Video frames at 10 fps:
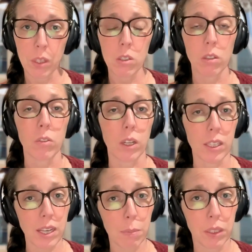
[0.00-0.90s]
So, for
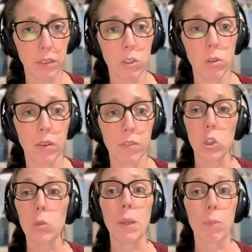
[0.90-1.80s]
example, if you have
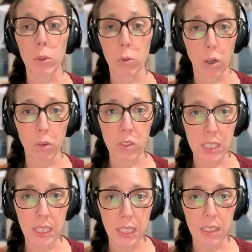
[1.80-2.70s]
2 people who are
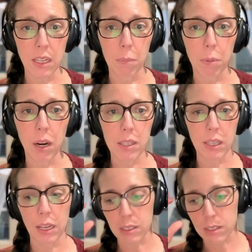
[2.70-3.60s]
overseeing the intake
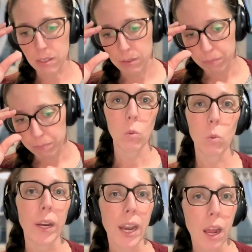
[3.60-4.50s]
process,
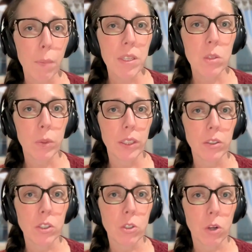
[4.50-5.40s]
what happens when
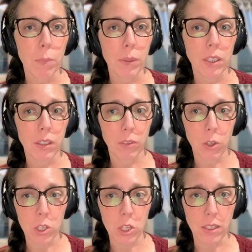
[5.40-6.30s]
there's a drop in
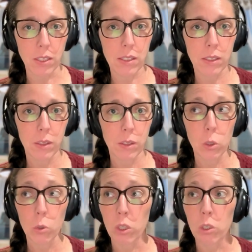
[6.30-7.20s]
conversions?
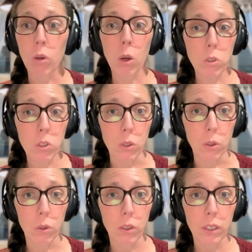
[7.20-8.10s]
Who do you go
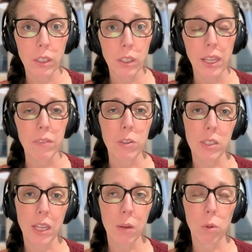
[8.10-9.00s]
to? And if you
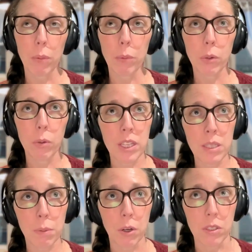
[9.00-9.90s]
say, well, I would go to this
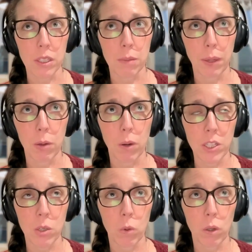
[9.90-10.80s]
person, my
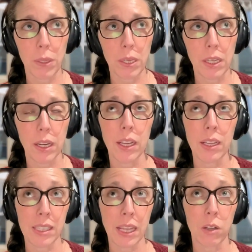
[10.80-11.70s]
question would be,
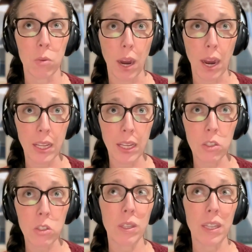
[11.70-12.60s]
is that in writing?
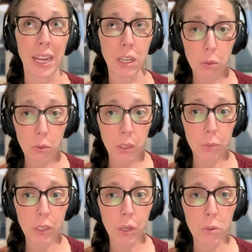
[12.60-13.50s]
Do they know that you
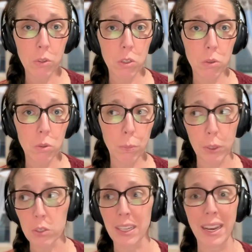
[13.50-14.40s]
would go to
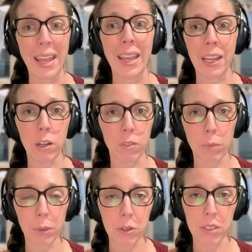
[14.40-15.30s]
person A over
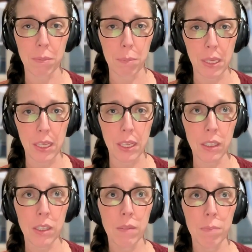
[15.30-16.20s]
person B?
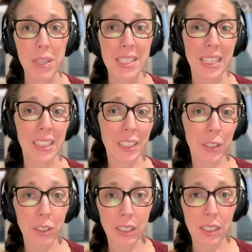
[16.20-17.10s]
Is it
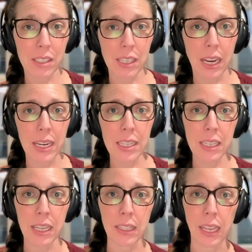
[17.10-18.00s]
clear and concise
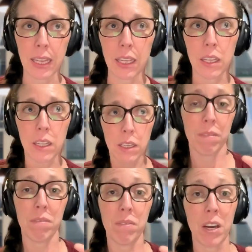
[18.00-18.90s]
and like
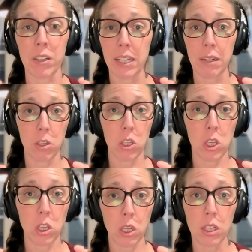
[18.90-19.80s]
very
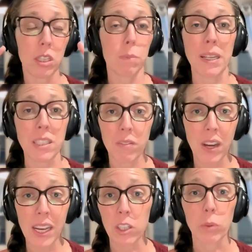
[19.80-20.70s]

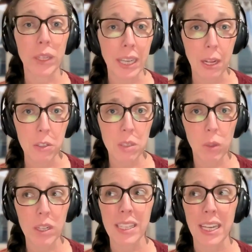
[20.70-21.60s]
specified or written out
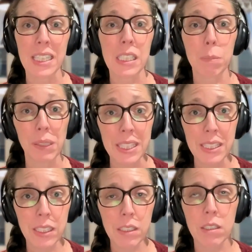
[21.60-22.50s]
somewhere? Is that
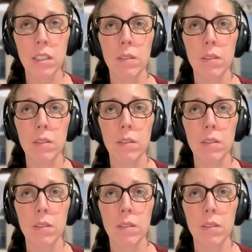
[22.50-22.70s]
explicit?